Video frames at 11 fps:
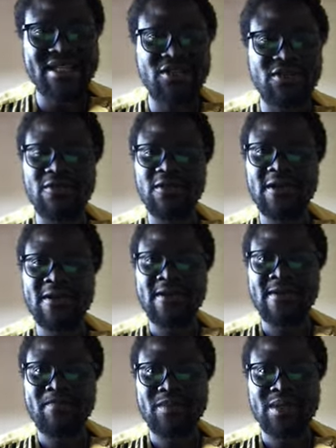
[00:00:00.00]
you know.
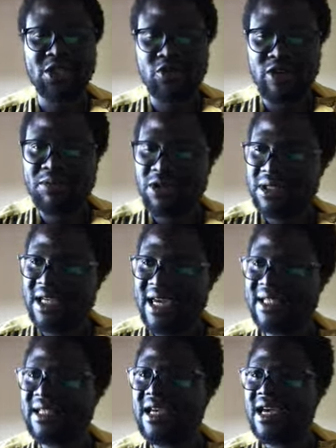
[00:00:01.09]
The scripture says,